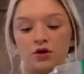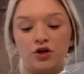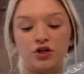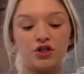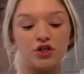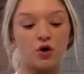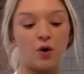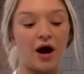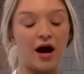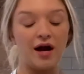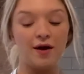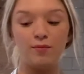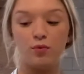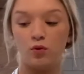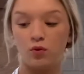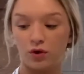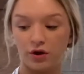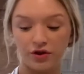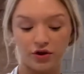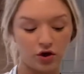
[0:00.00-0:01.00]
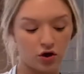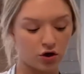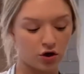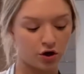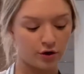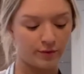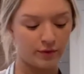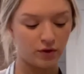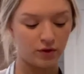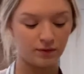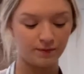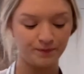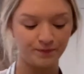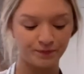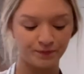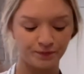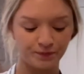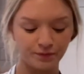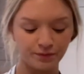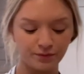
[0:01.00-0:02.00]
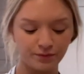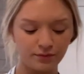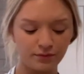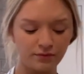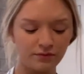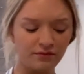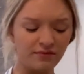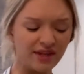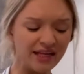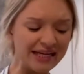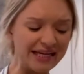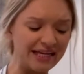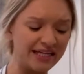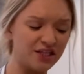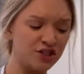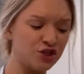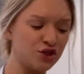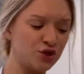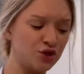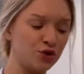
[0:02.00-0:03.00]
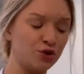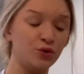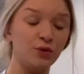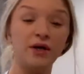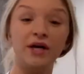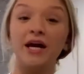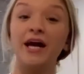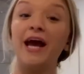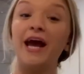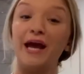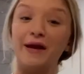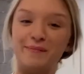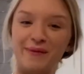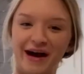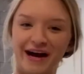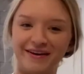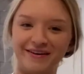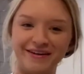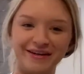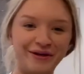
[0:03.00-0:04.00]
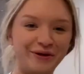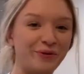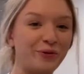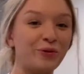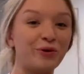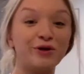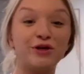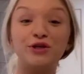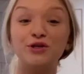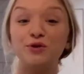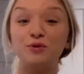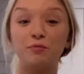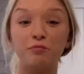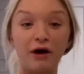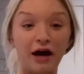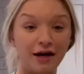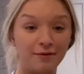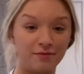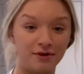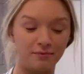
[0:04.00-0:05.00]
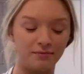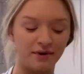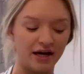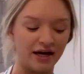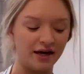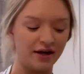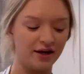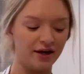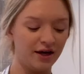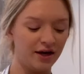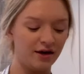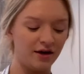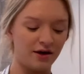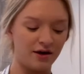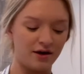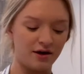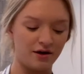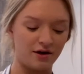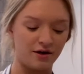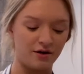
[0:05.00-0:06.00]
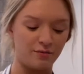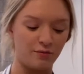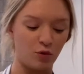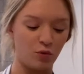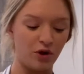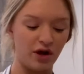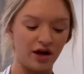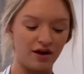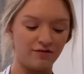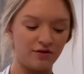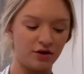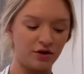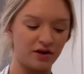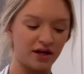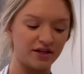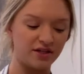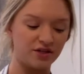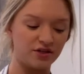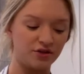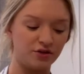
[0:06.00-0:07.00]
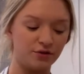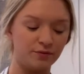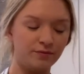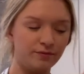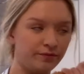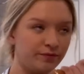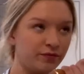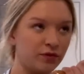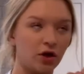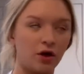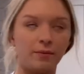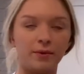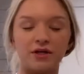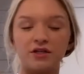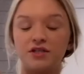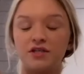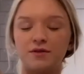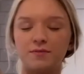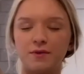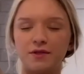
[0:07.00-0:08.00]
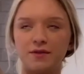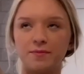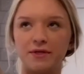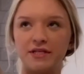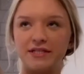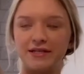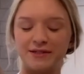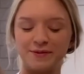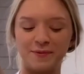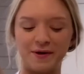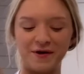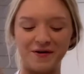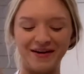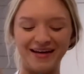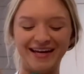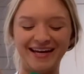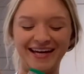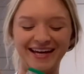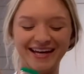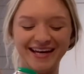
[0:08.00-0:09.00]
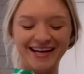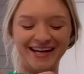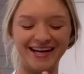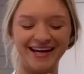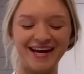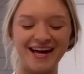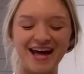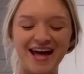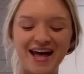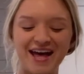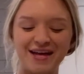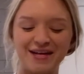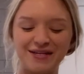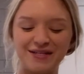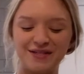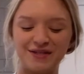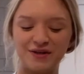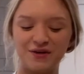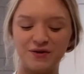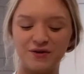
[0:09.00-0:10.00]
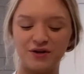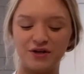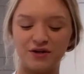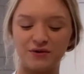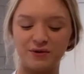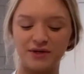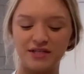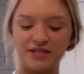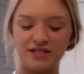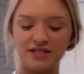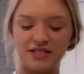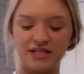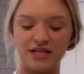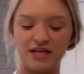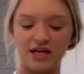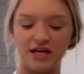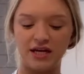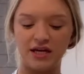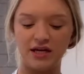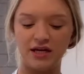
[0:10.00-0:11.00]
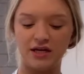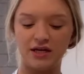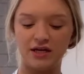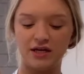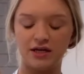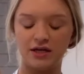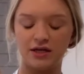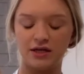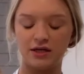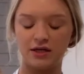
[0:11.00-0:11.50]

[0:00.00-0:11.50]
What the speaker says: So I poured the caramel into a baggie, or you can do a piping bag, whatever you like to do. Oh my gosh, this smells amazing as well. So you're going to take